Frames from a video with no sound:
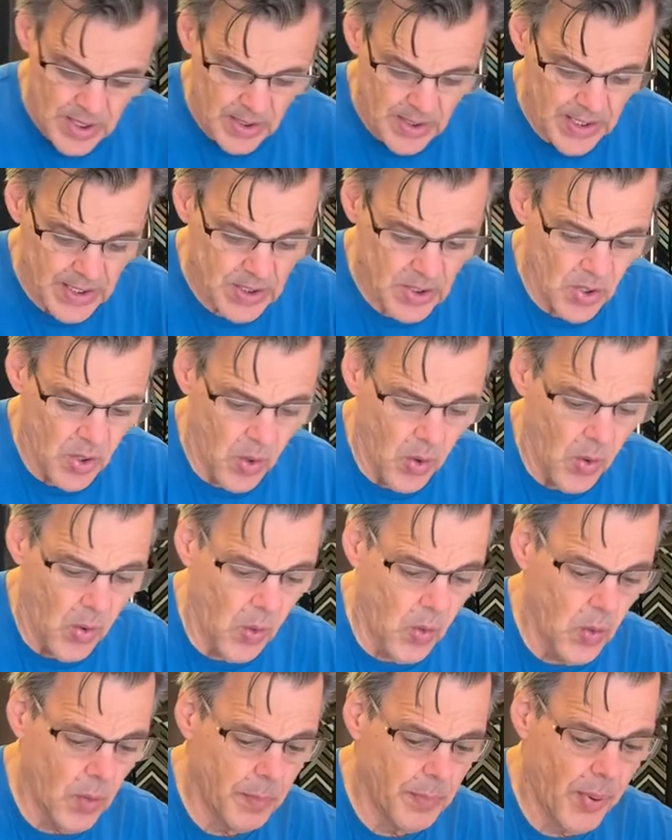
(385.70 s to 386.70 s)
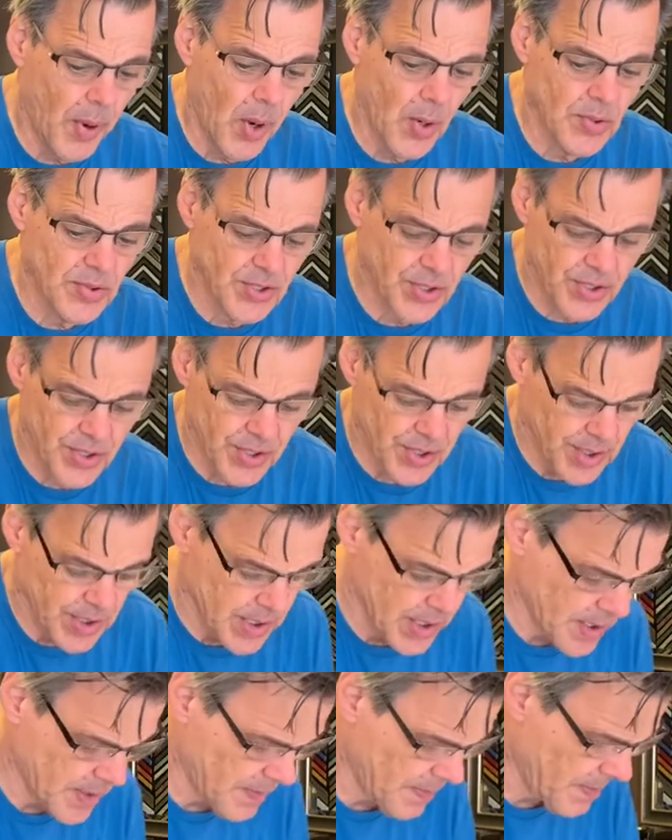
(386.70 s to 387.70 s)
let the whole poster
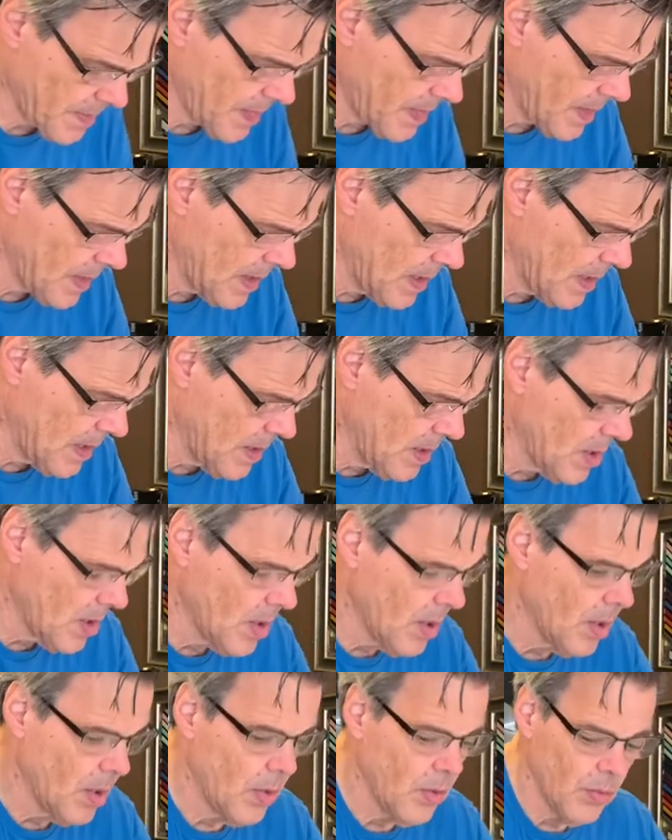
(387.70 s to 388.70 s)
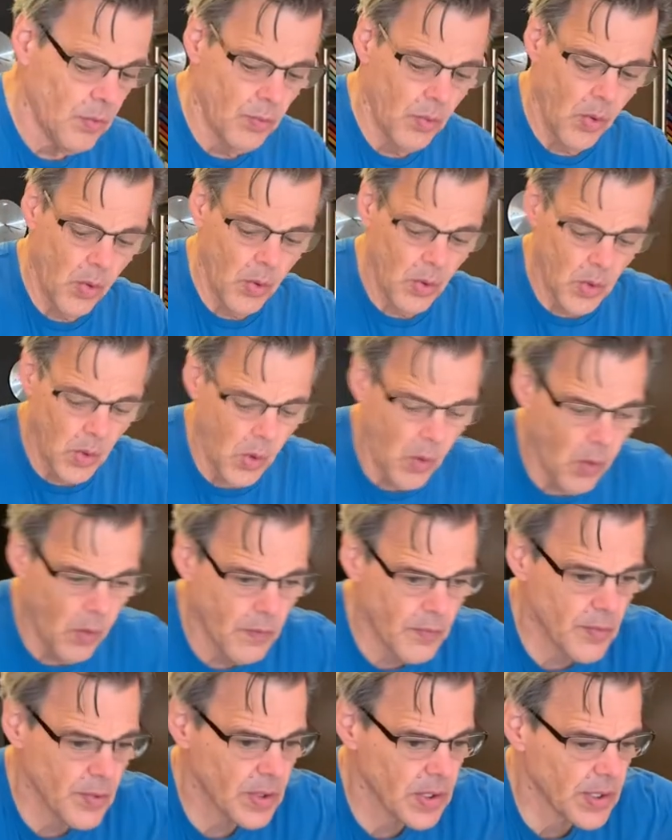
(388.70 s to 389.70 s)
roll
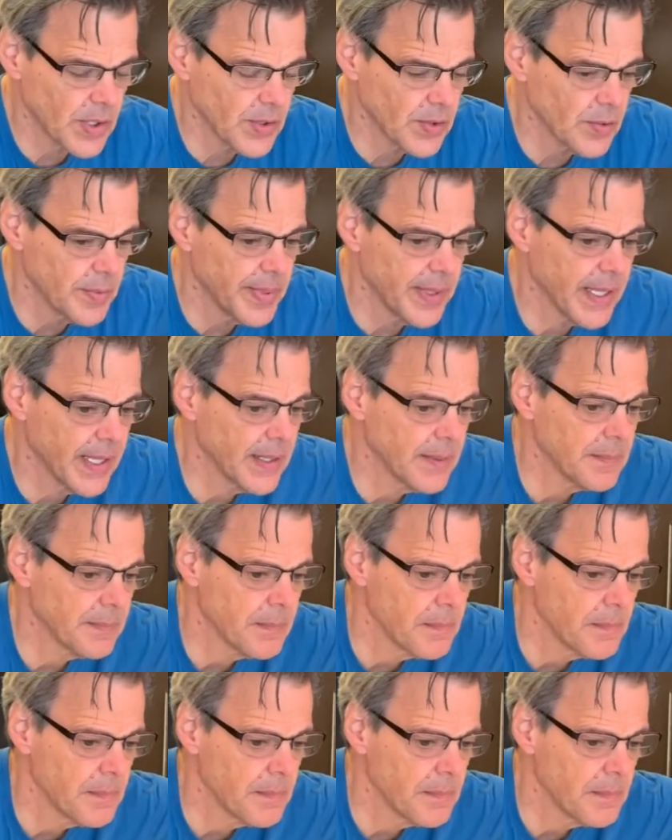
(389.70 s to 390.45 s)
over a little bit.